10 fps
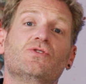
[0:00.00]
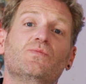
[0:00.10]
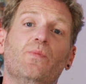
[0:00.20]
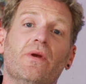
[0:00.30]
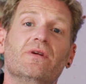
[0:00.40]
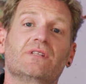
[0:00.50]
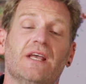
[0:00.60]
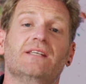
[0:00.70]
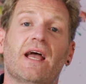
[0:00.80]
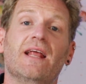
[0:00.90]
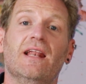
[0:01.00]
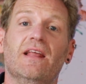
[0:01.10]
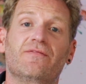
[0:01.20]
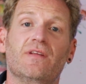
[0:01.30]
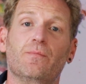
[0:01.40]
spirits is a
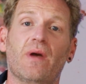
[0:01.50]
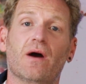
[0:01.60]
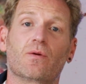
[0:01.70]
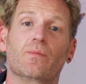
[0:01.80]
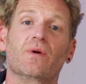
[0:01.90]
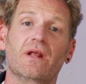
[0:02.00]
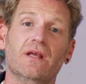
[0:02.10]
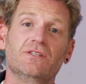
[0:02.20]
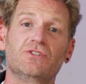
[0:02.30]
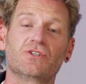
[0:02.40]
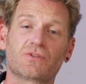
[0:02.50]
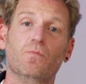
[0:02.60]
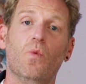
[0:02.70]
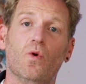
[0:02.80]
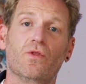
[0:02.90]
lifting powder, but it is just
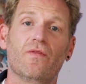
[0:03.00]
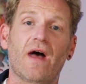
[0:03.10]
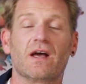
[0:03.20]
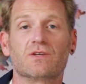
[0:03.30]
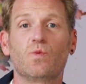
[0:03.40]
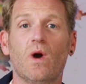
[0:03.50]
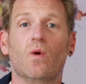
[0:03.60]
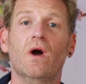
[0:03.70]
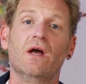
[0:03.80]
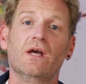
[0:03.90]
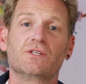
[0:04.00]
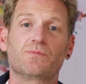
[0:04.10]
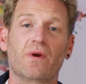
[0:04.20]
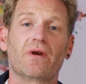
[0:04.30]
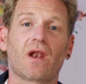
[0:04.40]
more than that as well.
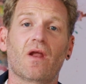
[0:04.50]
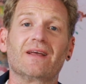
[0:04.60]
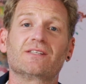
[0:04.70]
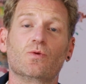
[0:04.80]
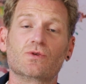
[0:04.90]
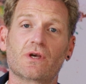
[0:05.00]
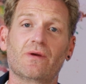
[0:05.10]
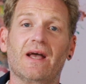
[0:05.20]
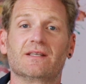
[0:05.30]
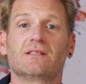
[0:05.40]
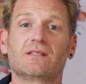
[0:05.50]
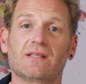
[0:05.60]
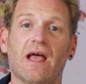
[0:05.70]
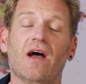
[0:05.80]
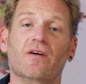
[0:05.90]
Spirit lights also has a
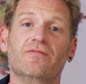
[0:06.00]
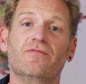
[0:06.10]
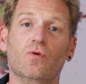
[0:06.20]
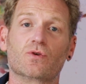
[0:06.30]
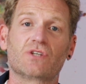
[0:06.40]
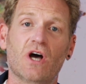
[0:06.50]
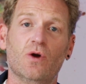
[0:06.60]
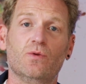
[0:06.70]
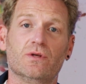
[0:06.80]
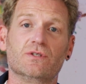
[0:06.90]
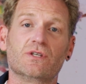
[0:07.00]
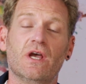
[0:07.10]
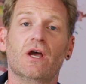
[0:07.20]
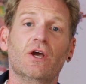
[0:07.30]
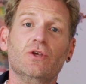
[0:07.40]
set of four toners.
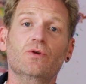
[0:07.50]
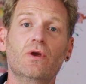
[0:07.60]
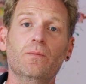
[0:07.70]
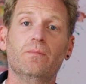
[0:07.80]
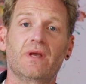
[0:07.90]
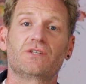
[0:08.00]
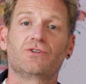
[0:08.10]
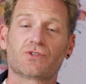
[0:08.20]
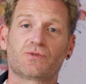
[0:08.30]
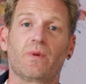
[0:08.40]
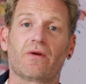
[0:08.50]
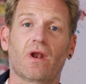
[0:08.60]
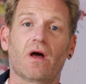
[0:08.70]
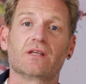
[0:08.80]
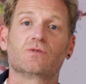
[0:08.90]
You can mix your
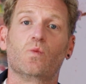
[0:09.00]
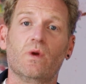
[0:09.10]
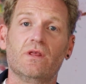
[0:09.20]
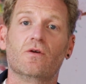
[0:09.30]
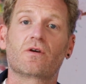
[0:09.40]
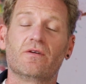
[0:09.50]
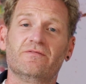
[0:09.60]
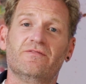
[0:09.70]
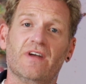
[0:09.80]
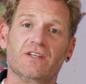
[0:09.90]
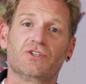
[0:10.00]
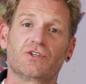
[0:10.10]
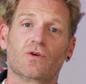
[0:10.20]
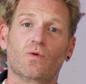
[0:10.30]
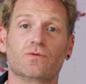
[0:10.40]
spirit lights with your
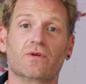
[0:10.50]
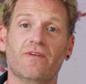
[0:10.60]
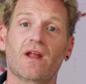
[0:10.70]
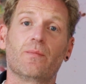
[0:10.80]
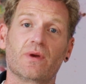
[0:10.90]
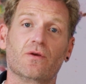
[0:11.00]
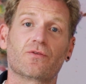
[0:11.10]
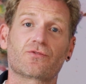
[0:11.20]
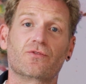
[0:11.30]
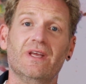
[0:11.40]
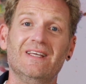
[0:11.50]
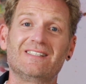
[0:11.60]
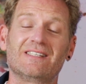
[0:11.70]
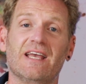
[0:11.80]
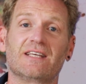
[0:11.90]
conventional developer, your 3,
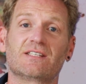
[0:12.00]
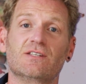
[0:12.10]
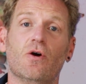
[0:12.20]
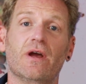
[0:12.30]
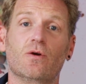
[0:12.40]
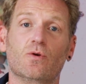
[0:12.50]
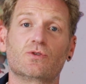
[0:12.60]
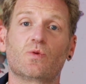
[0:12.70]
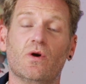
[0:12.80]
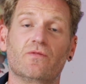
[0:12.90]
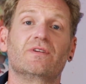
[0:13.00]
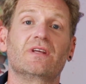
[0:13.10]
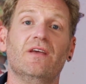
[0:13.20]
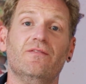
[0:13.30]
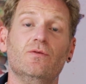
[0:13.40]
6, 9 or 12,
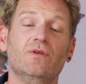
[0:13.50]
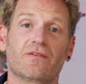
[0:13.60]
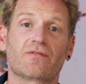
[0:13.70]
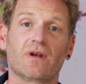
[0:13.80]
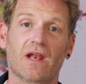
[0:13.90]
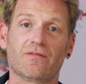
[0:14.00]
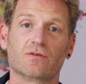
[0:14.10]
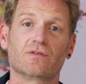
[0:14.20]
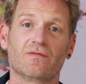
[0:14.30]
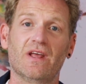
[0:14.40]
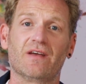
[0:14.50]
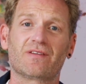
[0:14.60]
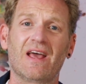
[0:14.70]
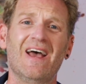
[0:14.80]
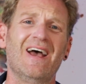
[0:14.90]
to give you different levels of
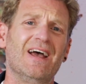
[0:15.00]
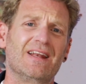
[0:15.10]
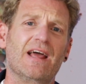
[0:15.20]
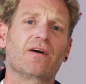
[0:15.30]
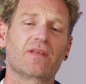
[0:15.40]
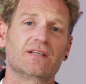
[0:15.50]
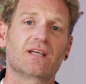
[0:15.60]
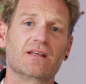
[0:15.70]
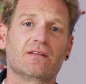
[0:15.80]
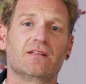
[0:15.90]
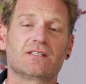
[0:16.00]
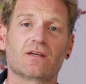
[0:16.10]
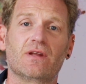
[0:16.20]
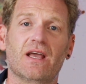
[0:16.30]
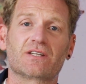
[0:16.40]
lift. Now they say that this
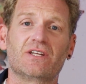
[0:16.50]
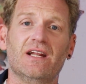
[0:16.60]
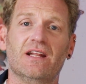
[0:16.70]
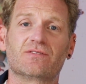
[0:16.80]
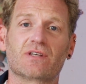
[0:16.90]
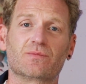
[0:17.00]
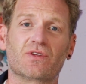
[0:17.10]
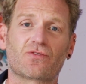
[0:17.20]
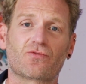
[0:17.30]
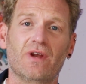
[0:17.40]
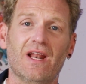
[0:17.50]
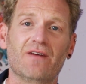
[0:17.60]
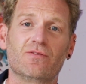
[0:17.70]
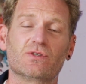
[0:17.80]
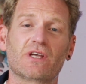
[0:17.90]
only actually lifts up to 3
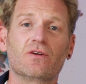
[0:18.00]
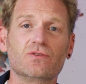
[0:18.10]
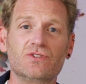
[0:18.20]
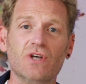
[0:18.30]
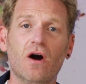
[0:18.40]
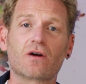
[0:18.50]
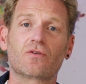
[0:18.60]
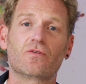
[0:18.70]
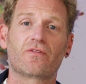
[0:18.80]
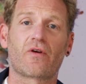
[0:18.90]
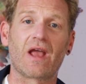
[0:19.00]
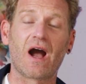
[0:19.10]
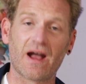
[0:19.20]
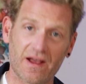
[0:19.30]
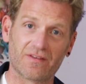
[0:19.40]
levels, and on darker or very
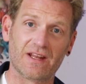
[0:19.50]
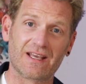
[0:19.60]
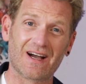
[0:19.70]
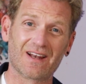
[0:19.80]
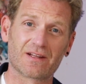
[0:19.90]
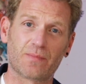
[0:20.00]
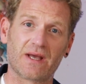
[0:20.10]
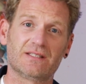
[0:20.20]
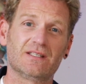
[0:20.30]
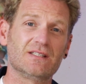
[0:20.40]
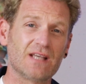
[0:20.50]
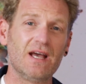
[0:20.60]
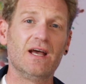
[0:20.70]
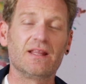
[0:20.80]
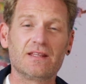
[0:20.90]
heavily coloured bases,
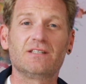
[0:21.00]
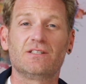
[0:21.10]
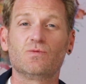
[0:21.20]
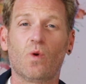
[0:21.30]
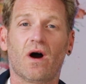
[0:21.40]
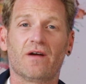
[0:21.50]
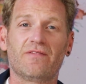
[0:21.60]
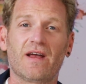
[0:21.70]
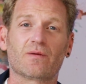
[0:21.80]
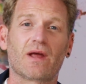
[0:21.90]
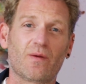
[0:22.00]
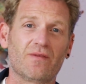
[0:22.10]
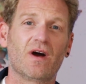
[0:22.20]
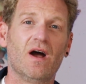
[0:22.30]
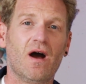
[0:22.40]
this is what I found.
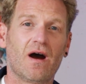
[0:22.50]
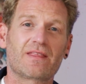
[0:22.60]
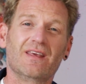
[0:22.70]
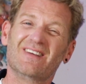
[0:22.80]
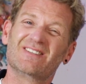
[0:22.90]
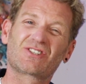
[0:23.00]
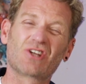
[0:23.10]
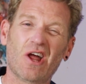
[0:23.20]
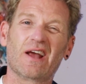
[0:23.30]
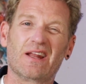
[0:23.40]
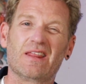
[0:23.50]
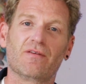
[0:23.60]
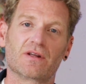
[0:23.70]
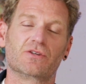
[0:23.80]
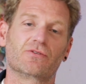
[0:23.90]
However, I think slightly
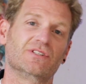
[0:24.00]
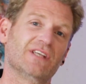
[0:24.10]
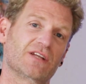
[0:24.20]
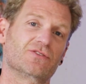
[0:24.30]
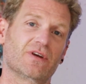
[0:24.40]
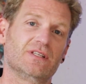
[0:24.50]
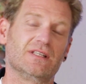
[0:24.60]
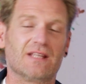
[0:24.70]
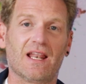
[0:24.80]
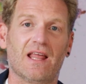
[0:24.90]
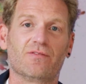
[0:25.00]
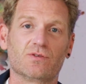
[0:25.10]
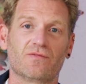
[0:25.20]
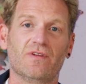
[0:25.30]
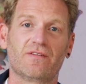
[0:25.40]
they've under exaggerated the
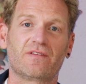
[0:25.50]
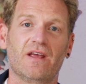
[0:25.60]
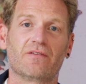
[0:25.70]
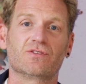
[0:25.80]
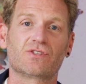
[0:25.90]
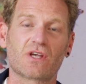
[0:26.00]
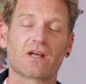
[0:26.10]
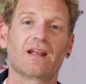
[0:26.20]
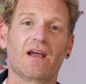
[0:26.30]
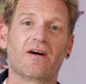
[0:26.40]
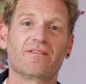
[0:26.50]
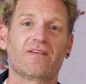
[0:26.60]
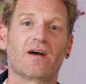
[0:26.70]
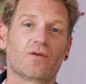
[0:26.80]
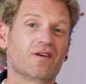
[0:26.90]
levels of lift here, and certainly I
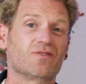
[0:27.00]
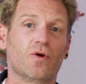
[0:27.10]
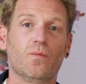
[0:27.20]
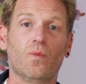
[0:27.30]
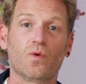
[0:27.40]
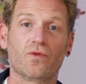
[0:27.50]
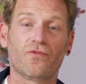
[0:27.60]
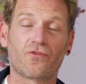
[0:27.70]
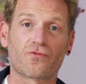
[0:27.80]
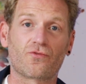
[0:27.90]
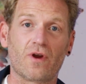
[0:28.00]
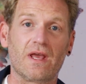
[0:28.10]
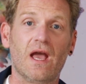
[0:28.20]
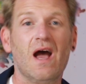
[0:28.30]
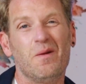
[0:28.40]
found I've got more than
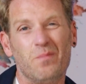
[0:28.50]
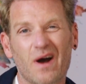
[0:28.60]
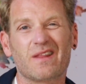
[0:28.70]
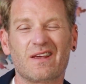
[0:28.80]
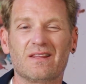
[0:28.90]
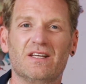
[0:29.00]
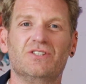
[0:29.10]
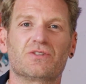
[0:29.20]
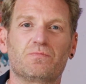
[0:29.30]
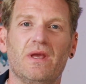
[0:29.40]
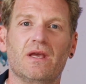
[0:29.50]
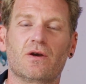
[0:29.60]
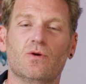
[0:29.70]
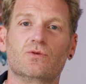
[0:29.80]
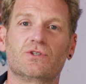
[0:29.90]
3, but I think they're just being
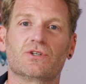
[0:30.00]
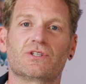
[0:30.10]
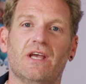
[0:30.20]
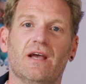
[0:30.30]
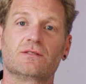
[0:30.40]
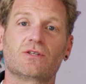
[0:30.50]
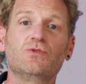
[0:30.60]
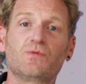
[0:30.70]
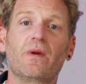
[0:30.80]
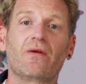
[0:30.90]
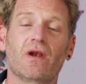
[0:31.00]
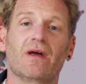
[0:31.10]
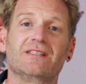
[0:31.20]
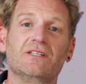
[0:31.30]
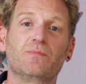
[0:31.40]
cautious here. So spirit
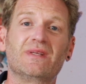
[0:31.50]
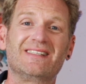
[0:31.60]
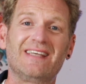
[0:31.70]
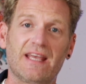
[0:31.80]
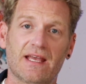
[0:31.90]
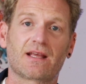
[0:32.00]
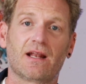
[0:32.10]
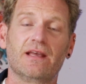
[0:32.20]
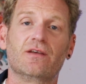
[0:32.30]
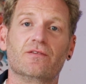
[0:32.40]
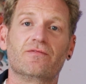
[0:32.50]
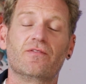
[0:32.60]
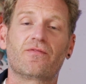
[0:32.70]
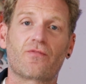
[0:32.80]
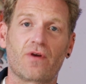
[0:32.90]
lights is particularly good
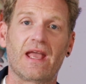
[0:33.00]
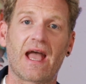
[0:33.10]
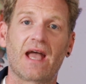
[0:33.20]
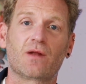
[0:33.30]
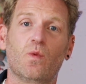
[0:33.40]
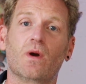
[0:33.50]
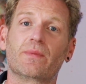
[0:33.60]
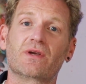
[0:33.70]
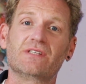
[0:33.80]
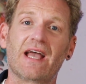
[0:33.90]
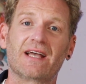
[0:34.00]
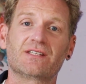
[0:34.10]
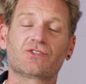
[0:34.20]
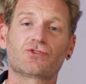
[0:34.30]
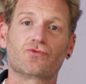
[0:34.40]
for free hand work because it
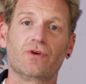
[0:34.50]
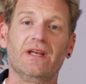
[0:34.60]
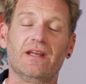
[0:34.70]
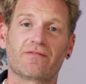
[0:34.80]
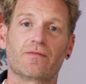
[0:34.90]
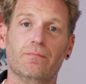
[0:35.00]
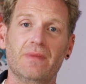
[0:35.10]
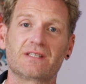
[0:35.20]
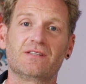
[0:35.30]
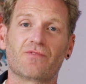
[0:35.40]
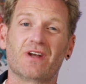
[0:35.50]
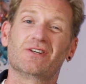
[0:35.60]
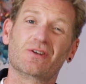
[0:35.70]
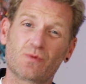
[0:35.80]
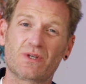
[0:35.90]
has 3 different mixing
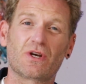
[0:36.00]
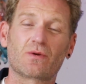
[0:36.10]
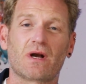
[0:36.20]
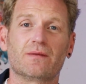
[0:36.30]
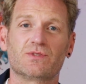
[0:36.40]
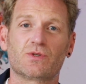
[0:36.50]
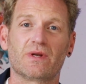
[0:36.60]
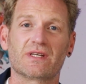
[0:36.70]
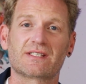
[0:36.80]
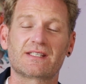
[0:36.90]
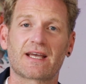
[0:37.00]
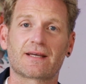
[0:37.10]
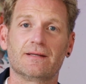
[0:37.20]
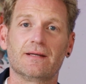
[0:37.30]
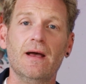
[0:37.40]
ratios, which I'll come to in a
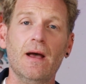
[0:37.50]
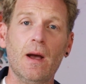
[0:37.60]
second.